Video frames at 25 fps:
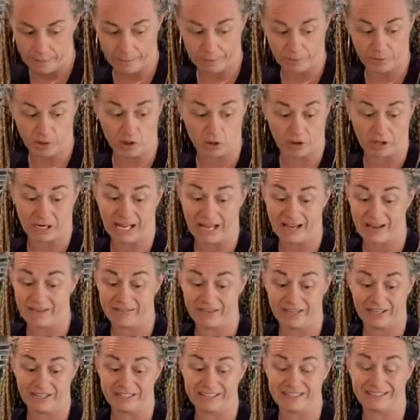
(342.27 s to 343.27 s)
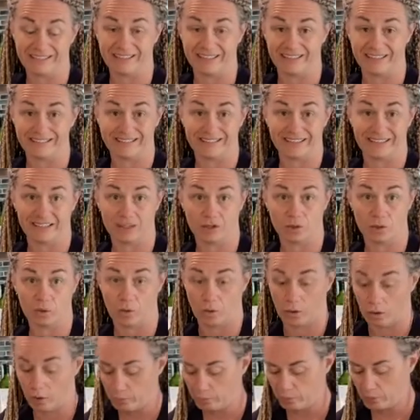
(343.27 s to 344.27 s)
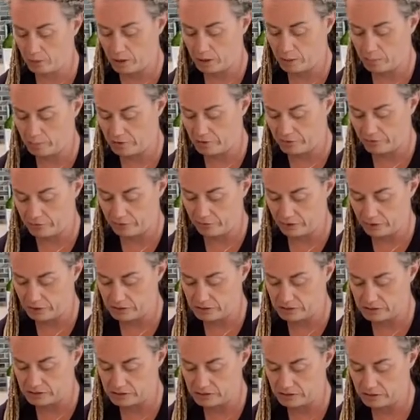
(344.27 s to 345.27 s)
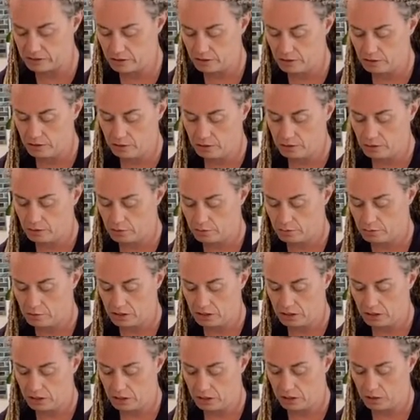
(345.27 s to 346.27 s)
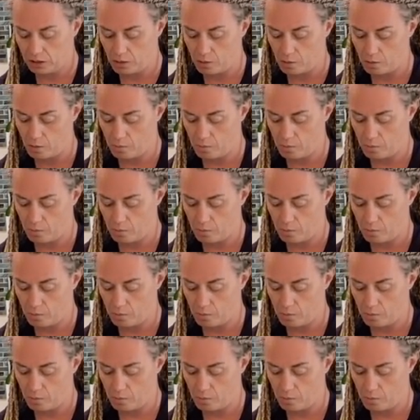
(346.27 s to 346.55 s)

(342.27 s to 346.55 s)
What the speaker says: you're going to have a dozen cornbread muffins ready to go.